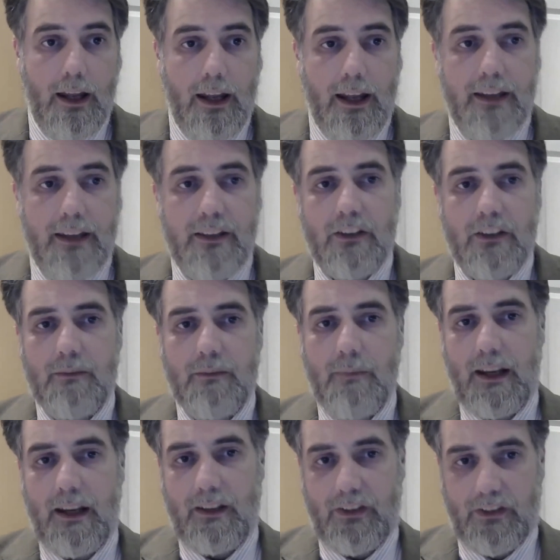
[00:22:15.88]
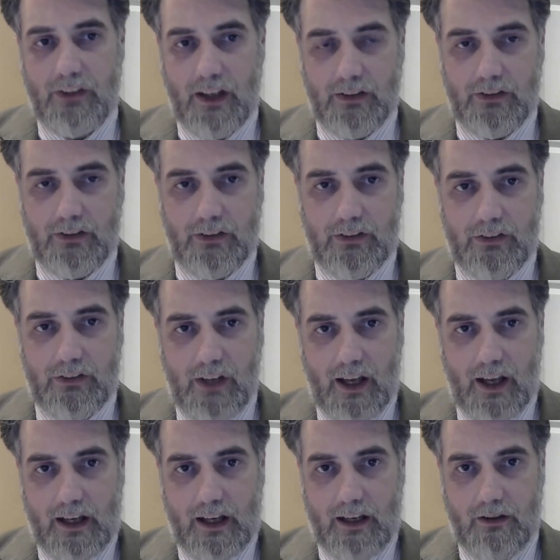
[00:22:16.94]
It doesn't make sense to
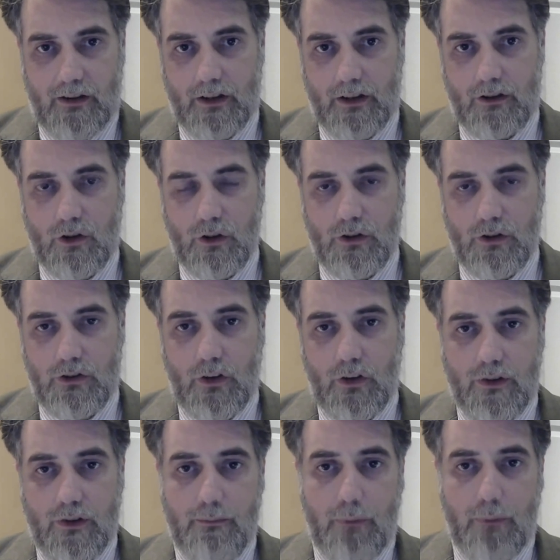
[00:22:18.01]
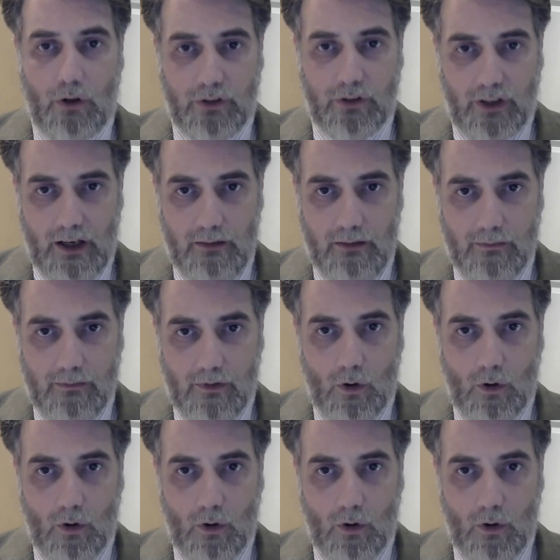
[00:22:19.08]
say that goods of the body